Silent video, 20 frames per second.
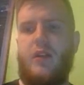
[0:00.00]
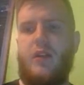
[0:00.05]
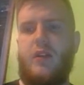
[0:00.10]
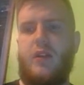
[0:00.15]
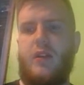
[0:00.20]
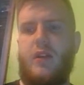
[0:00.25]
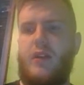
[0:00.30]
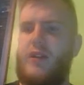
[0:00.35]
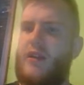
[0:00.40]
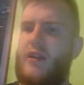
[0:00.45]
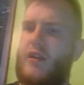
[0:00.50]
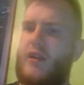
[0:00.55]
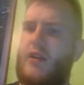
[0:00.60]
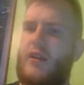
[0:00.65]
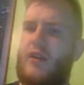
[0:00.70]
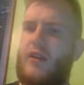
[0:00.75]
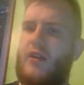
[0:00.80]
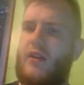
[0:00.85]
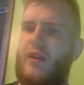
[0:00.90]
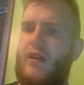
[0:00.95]
is it?
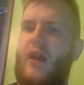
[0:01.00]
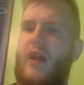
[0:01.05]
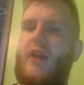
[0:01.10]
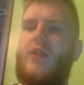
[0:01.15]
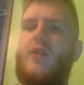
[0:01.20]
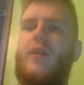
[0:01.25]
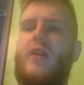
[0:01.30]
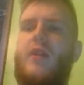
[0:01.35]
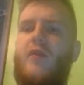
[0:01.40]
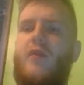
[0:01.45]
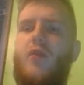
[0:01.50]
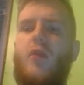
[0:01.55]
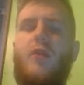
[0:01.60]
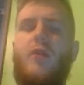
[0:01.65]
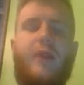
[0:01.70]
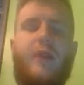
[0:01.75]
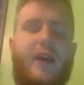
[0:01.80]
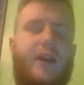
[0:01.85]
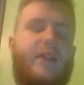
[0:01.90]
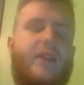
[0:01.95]
Yeah,
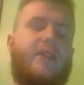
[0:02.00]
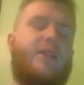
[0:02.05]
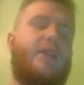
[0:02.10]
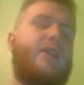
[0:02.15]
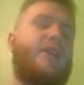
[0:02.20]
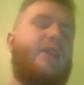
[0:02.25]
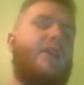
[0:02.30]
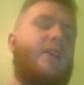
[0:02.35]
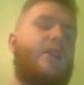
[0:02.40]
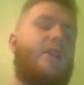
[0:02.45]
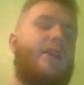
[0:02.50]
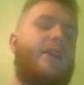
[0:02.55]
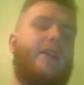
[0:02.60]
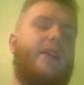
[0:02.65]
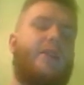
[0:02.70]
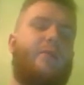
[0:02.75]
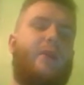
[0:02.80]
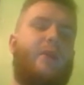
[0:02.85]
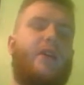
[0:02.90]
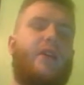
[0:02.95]
24 picks until our
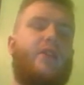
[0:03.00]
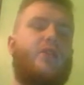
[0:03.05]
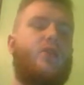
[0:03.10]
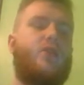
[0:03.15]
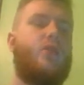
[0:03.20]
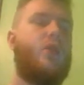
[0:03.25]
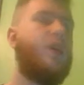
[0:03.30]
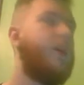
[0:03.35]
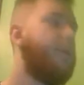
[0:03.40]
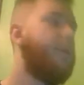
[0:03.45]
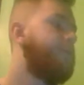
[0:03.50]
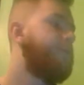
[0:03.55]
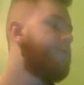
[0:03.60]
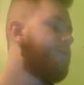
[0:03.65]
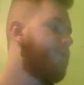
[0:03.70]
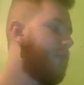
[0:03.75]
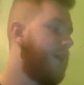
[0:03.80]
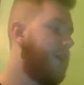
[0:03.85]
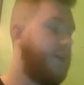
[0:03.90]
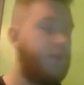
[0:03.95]
next pick. So
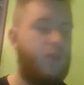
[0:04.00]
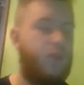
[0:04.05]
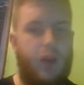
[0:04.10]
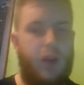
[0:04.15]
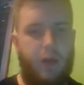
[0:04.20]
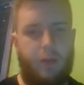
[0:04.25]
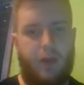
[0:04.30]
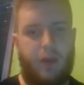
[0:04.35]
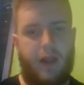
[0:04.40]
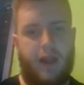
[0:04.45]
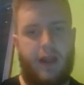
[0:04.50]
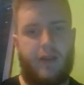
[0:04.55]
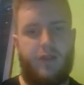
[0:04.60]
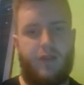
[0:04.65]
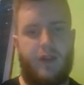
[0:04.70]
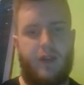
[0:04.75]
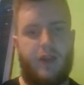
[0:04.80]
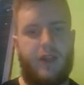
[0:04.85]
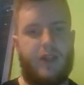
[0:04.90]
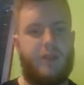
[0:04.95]
I never really planned
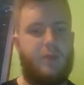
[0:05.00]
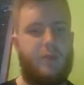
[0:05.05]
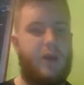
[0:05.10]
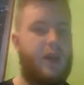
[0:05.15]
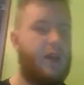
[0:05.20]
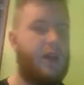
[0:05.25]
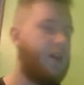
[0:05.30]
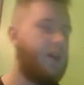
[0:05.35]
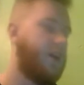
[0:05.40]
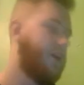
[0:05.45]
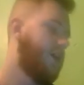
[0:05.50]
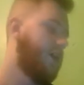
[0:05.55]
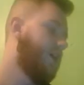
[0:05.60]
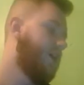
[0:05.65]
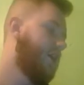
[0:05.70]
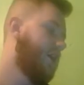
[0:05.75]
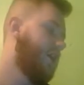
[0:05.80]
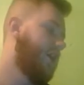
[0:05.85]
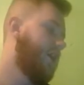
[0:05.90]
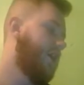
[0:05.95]
for the next pick,
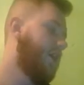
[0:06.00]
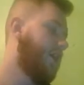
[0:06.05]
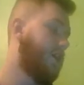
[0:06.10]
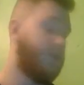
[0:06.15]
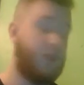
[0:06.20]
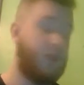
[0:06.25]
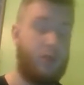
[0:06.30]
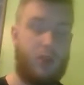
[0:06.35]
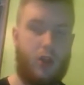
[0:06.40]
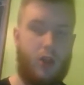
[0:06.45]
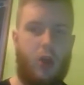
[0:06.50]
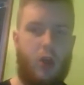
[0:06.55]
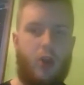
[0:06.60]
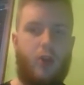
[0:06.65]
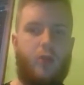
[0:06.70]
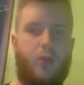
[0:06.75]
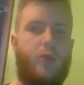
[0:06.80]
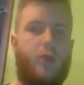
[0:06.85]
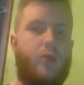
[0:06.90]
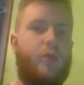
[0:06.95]
because there was a lot of
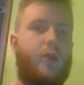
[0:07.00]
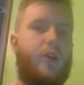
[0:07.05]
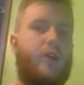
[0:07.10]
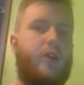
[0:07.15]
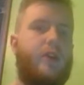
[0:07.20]
good Pokemon